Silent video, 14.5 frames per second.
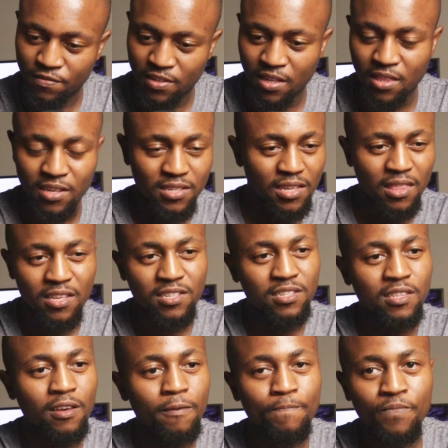after this. And this
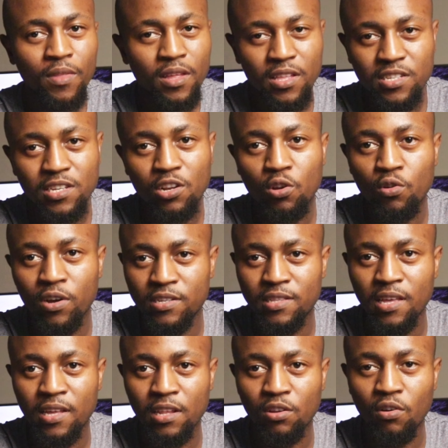is the this is the glorious
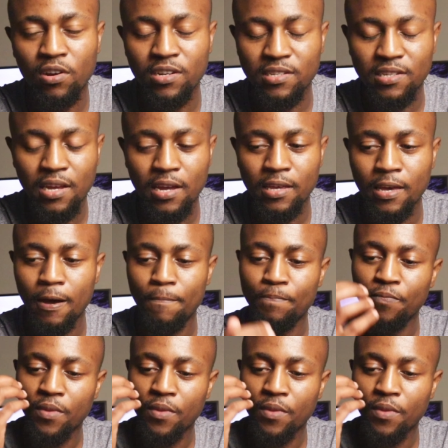thing that God is saying here,